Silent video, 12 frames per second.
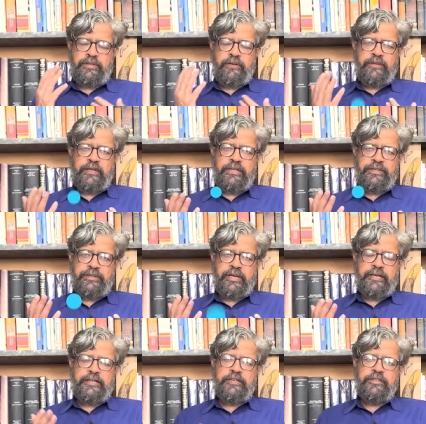Definitely,
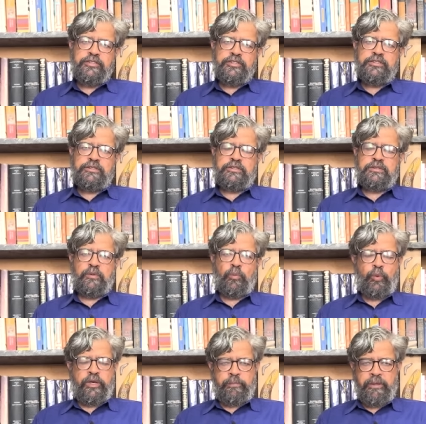tankers
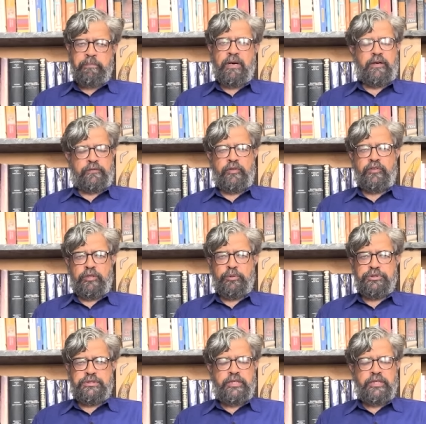will be part of the solution,